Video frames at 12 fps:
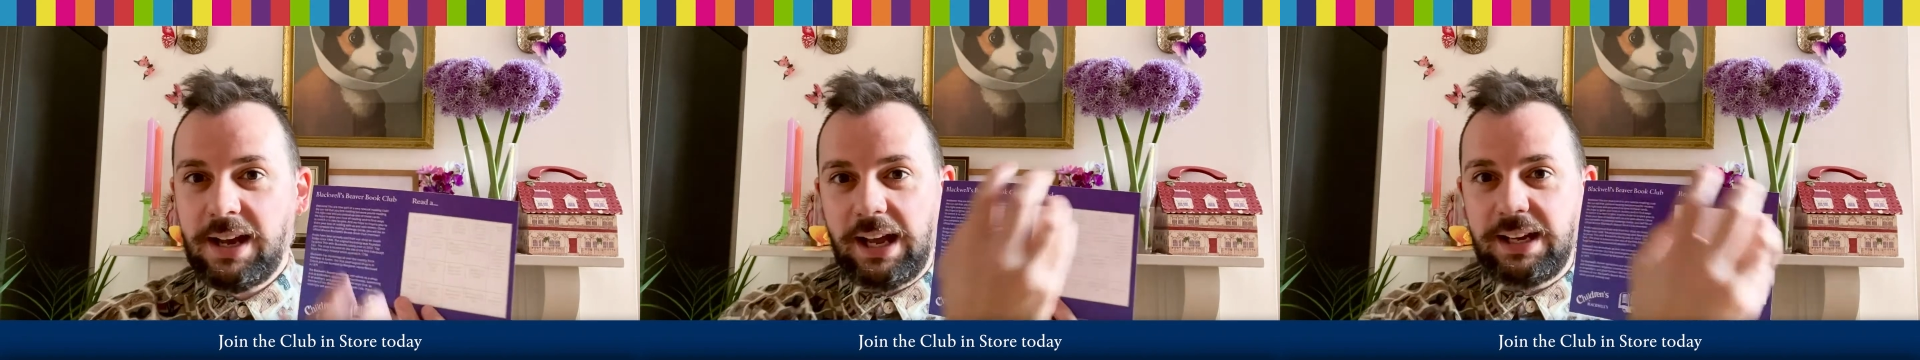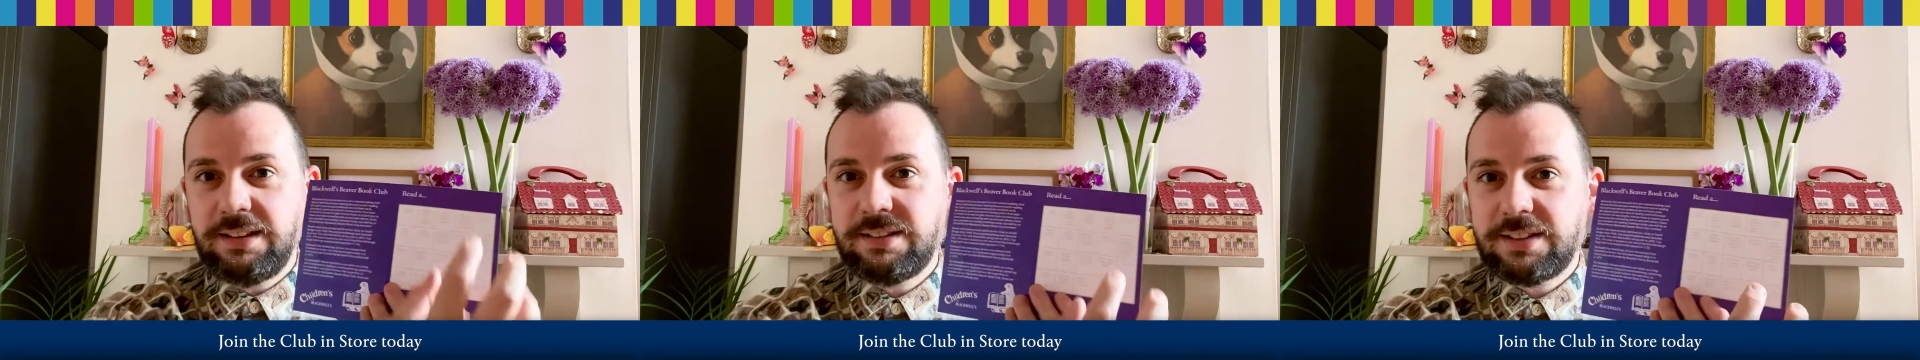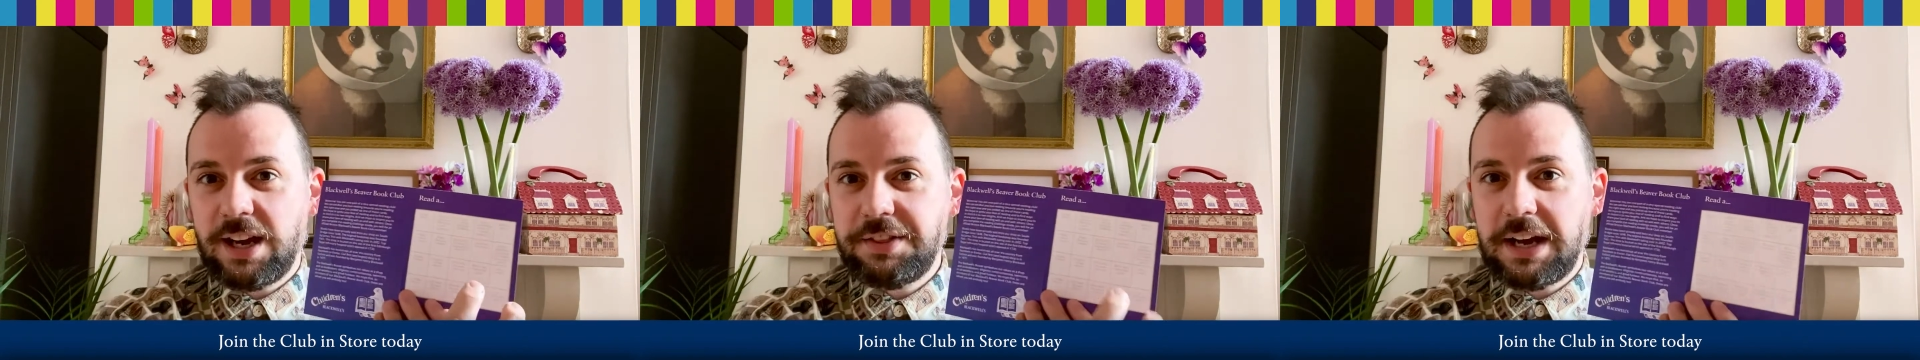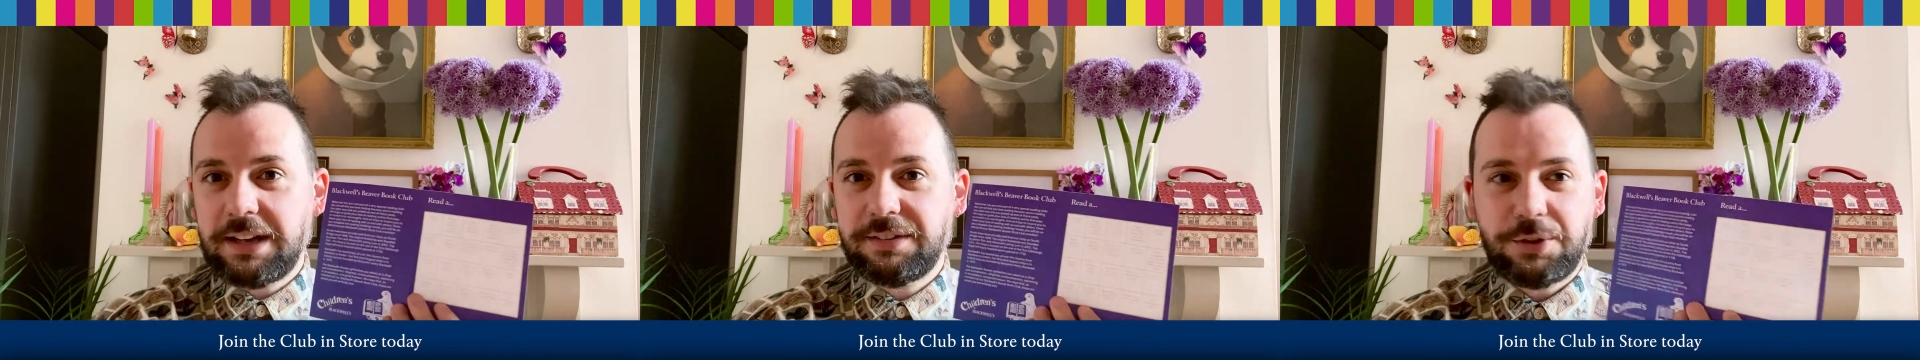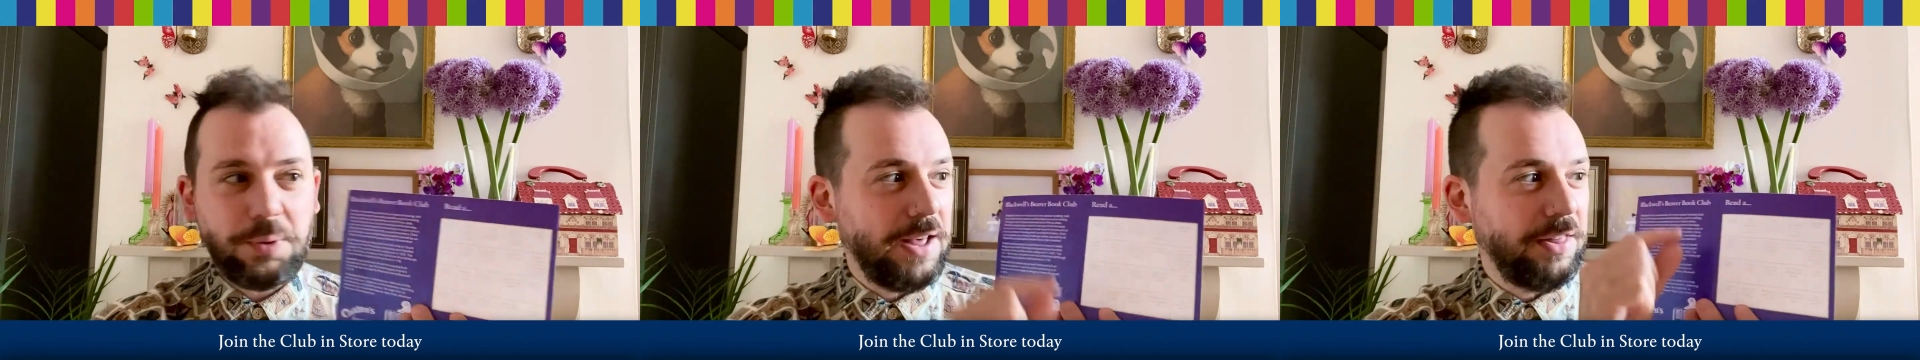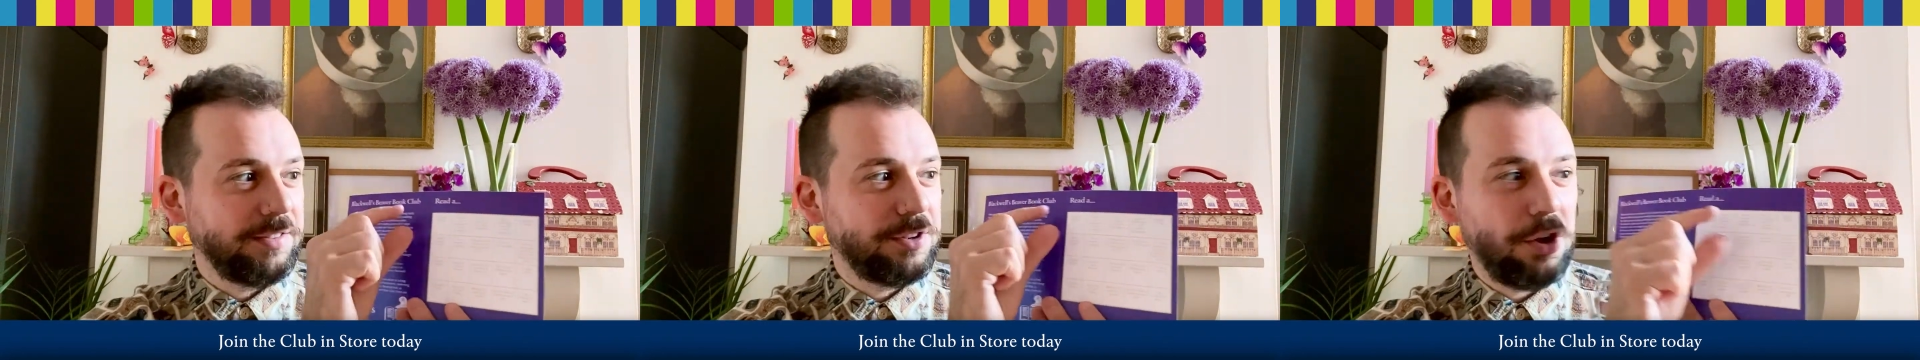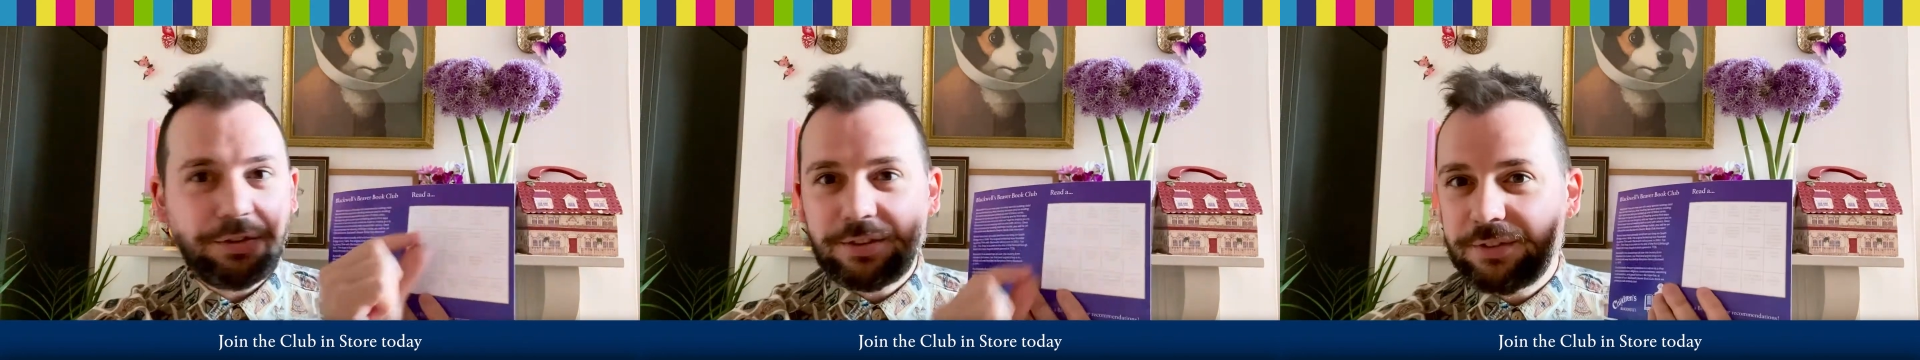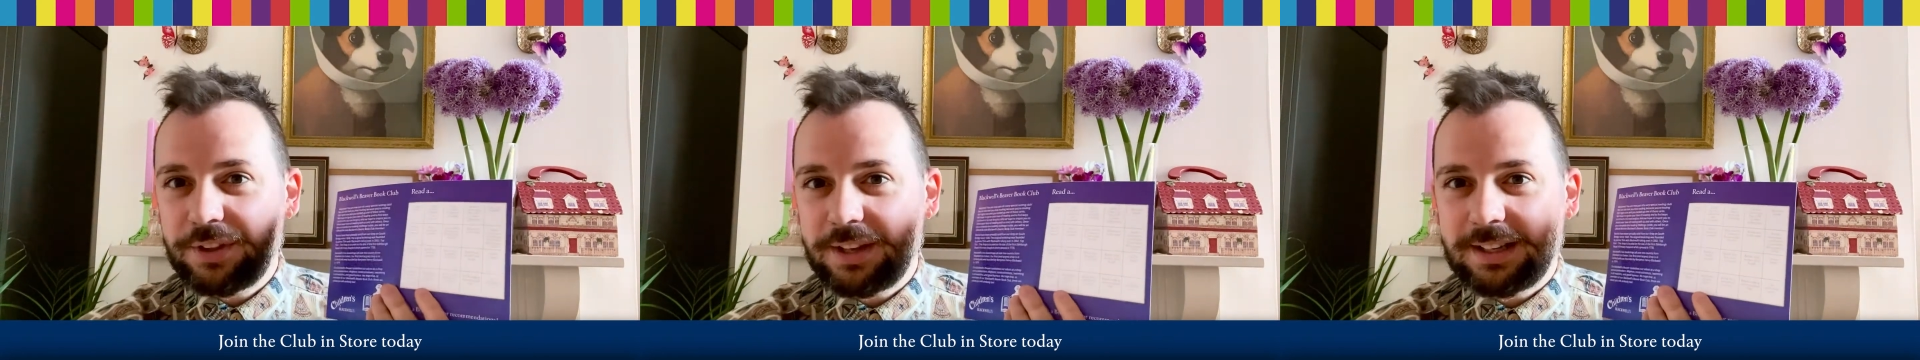And inside that square, there's lots
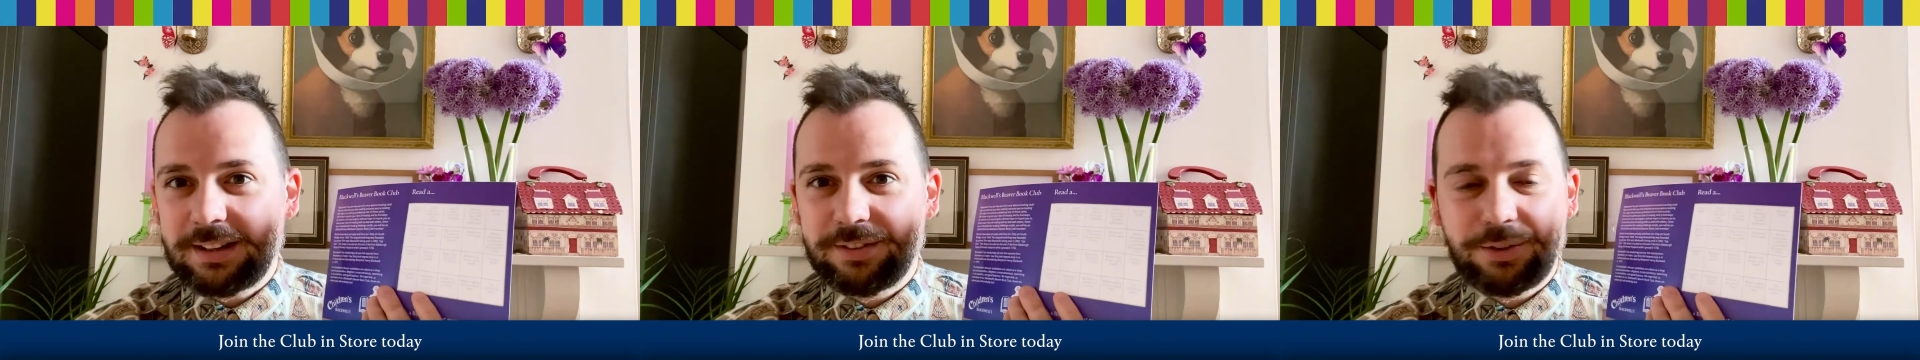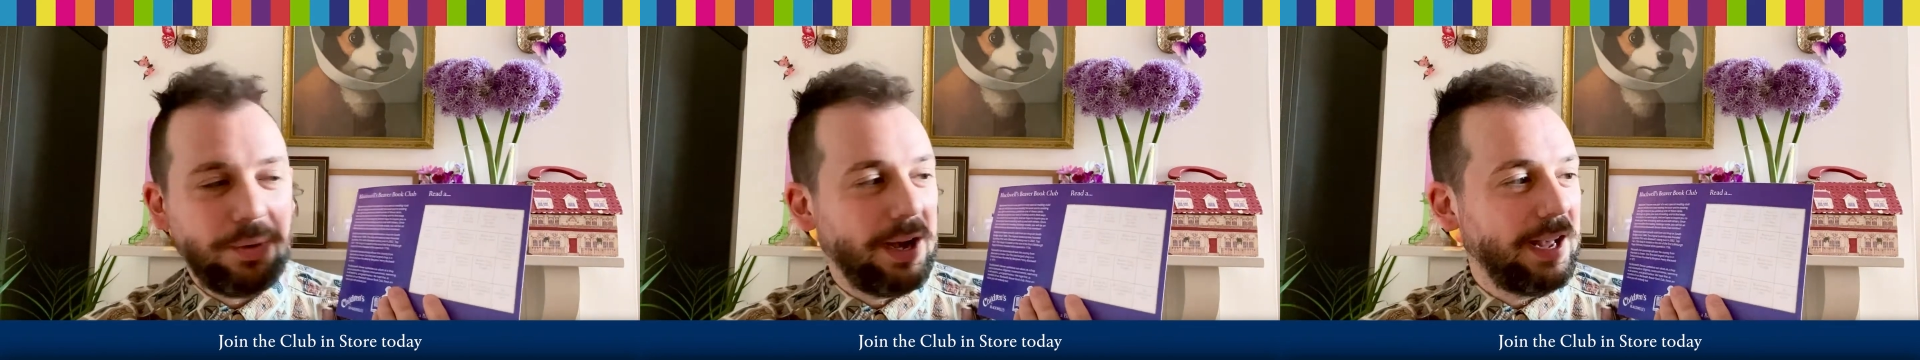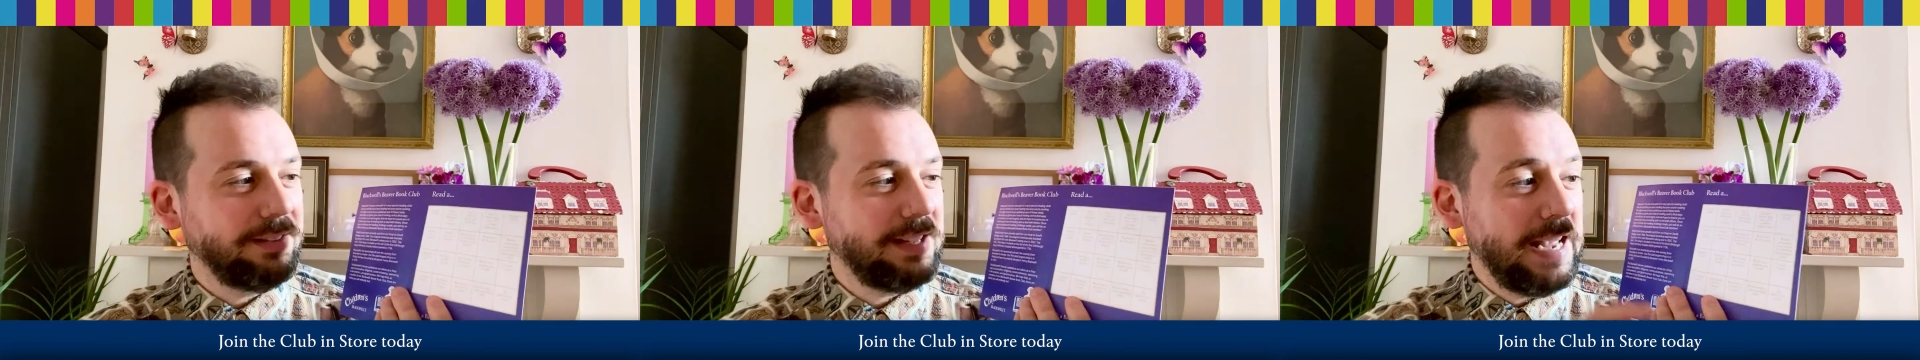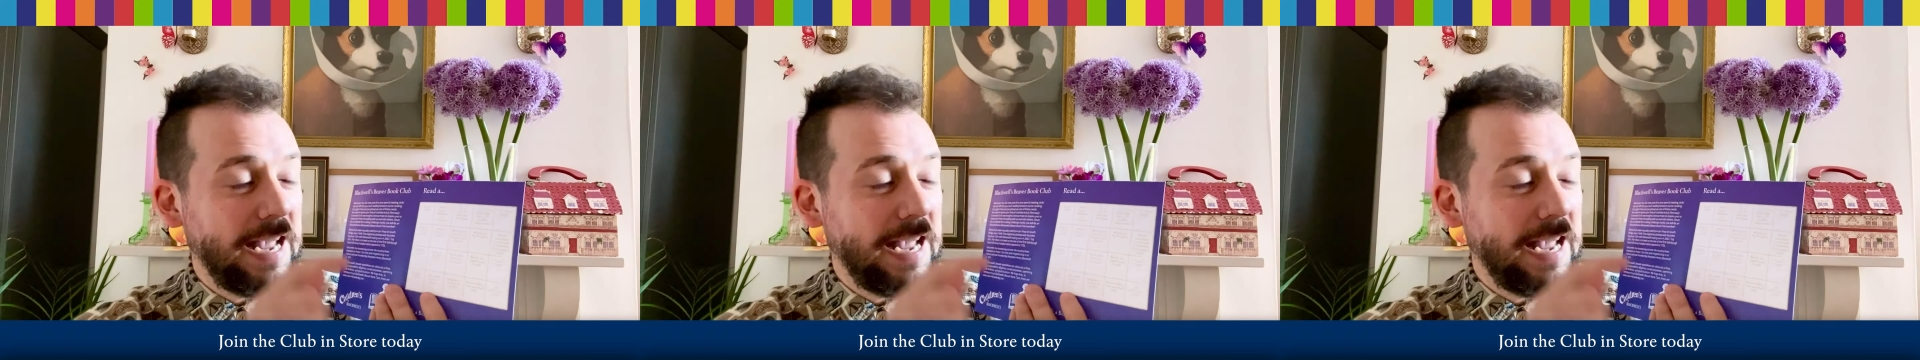of other little squares.